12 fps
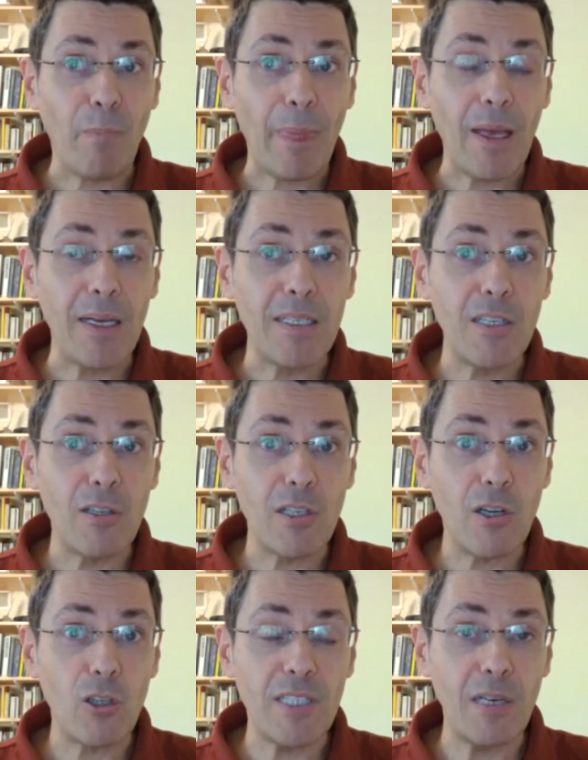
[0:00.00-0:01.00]
Any other
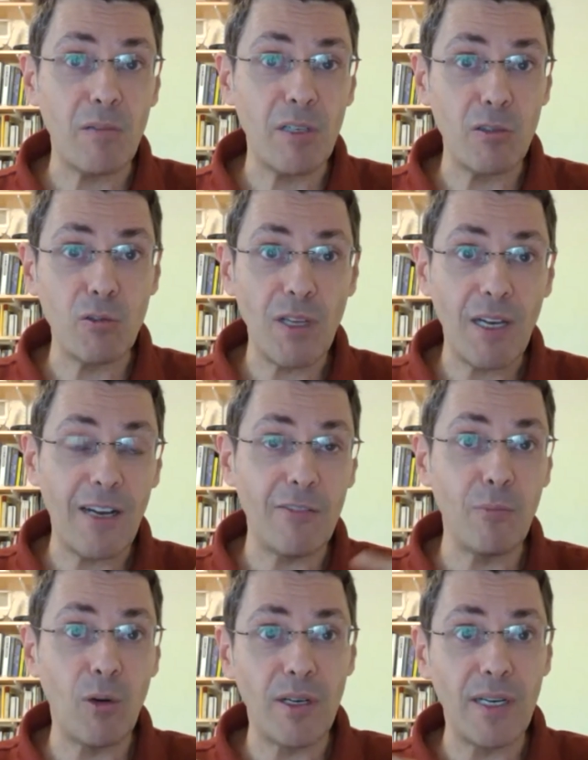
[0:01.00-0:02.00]
hotel where you could have
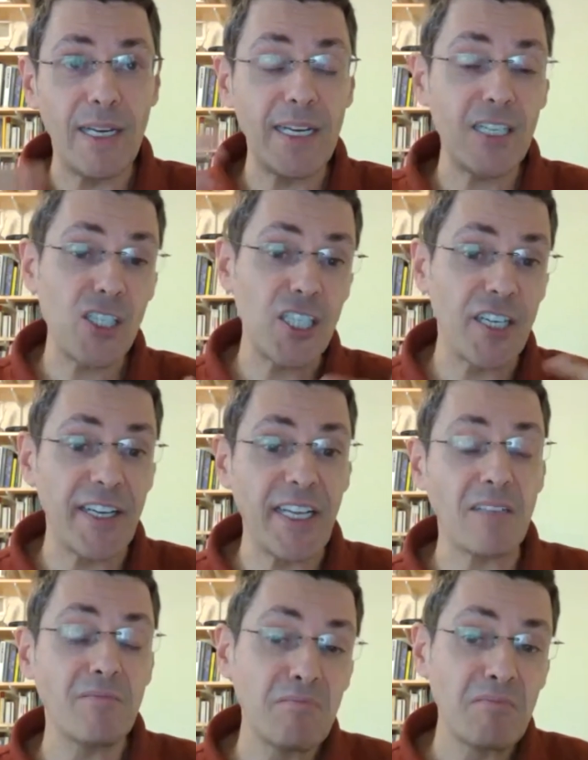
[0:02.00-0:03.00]
more air
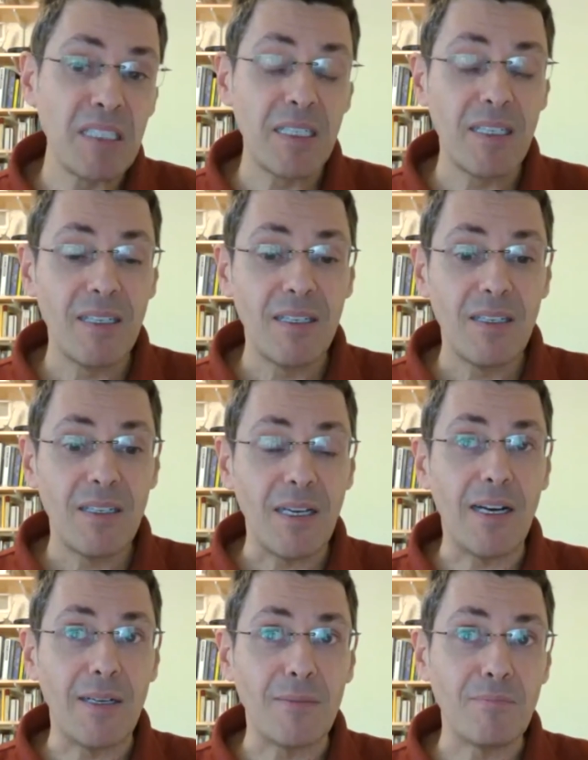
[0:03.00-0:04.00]
sharing
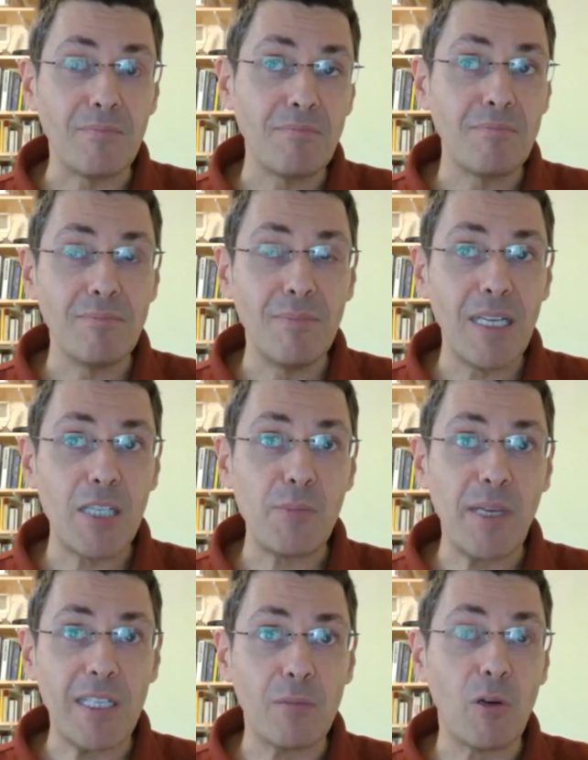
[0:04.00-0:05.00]
makes me
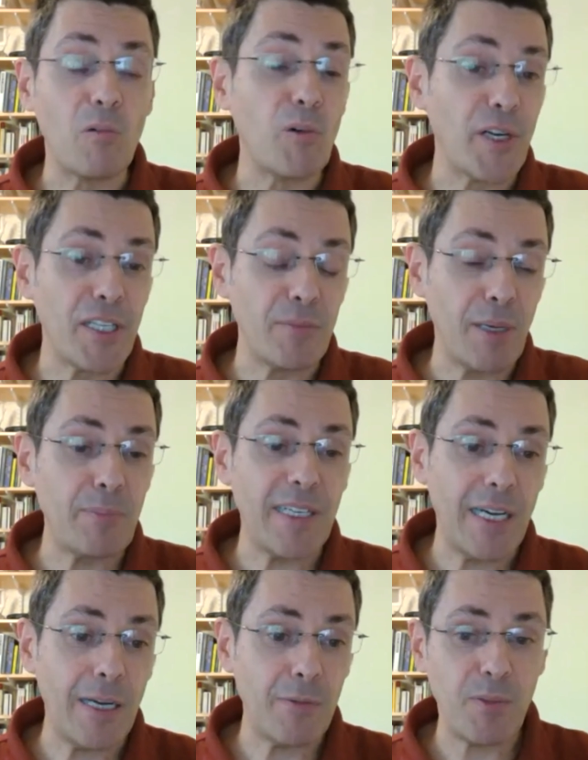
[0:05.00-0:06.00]
a little more worried, but
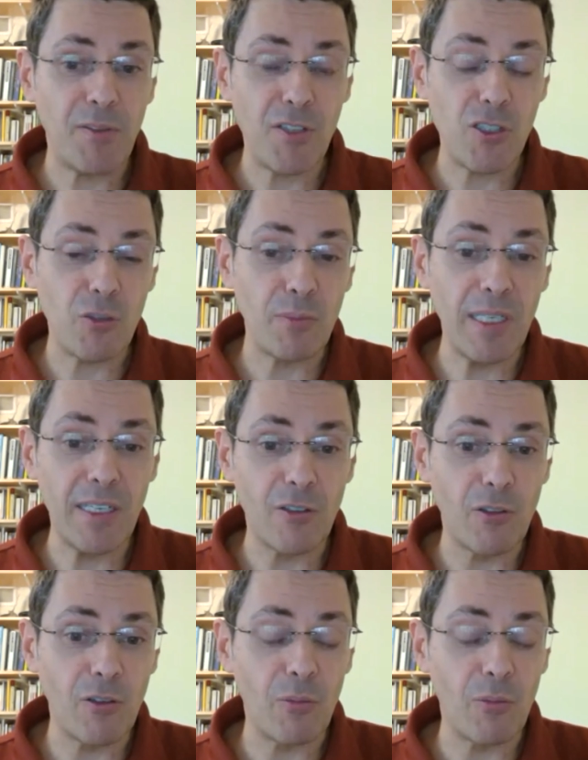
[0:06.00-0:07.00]
perhaps Professor
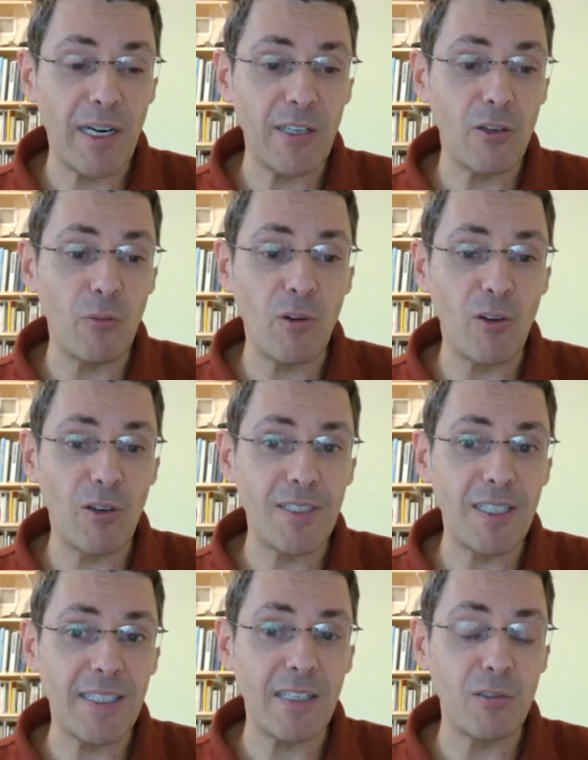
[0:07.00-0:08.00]
Miller or Marr know more
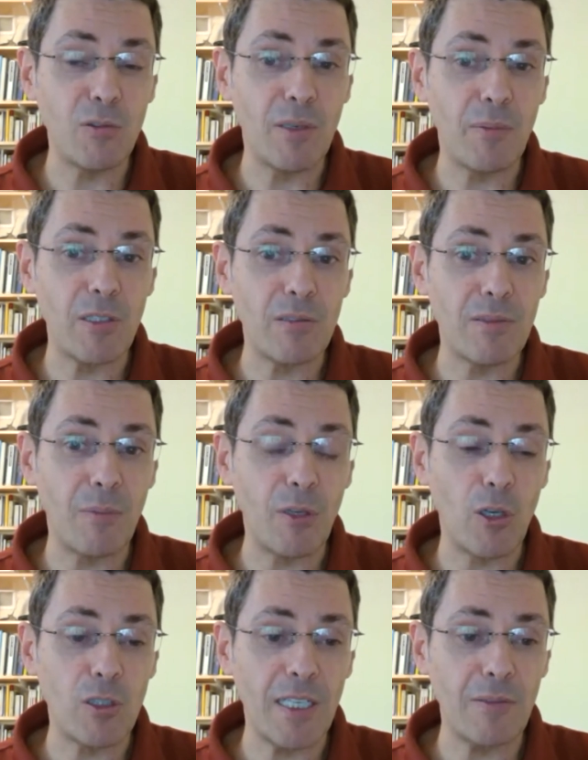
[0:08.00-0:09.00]
than I do about
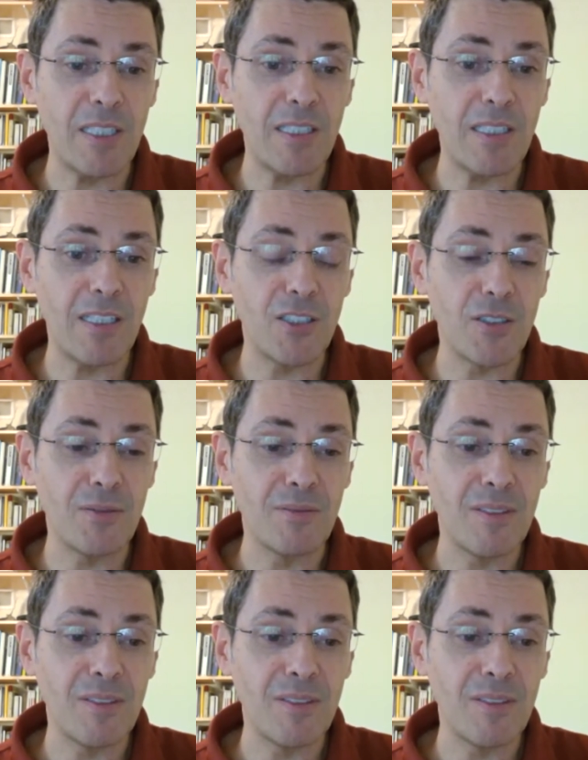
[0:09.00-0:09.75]
hotel ventilation.